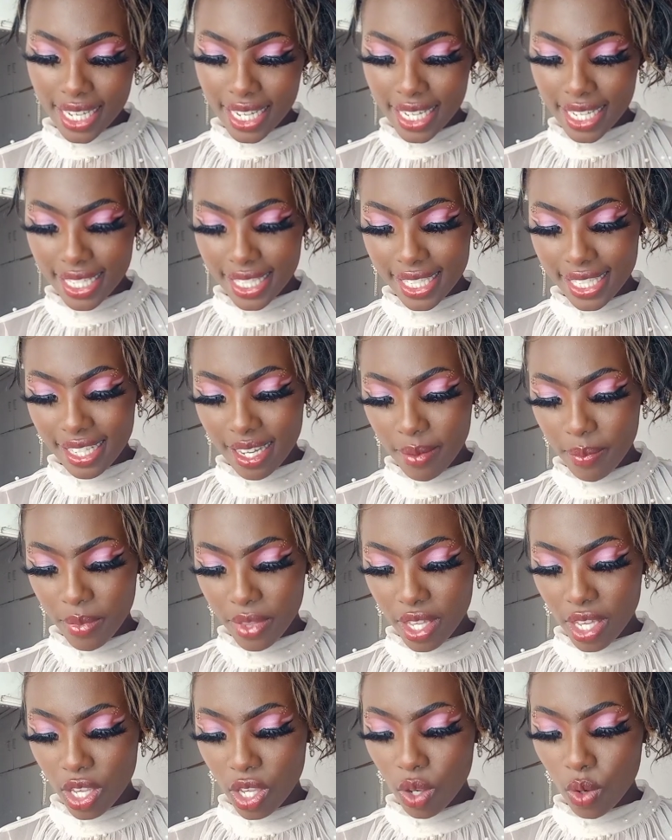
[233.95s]
is
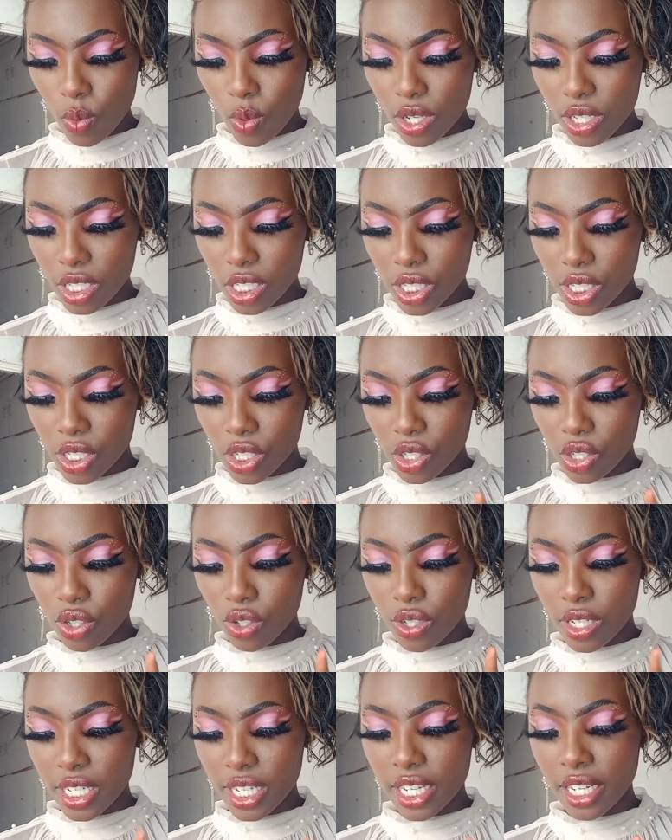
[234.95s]
something you wish you
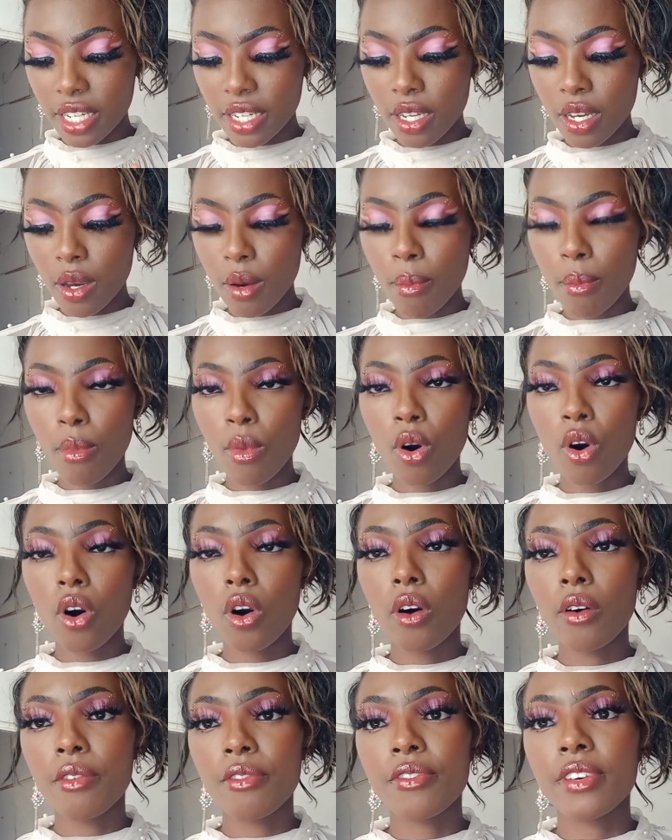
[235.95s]
did more
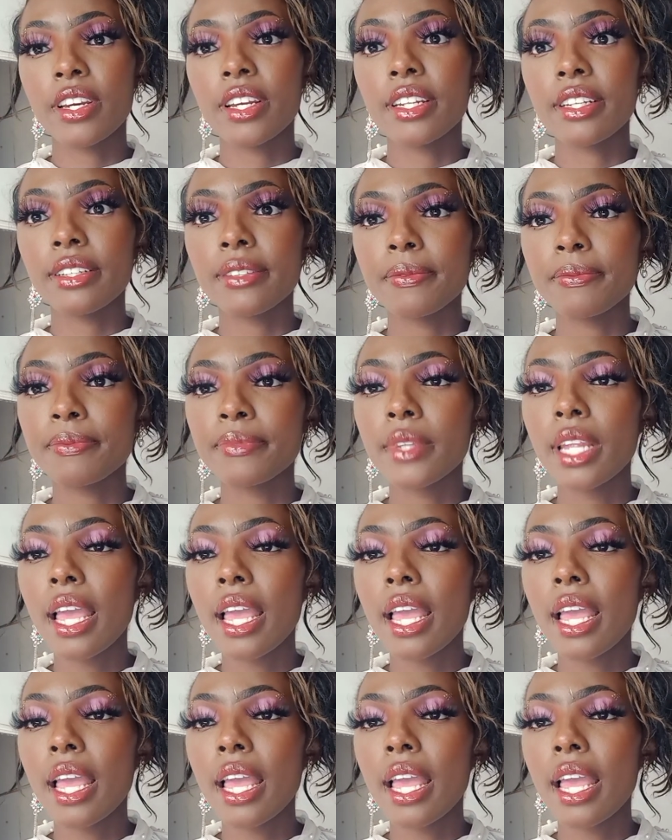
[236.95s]
often?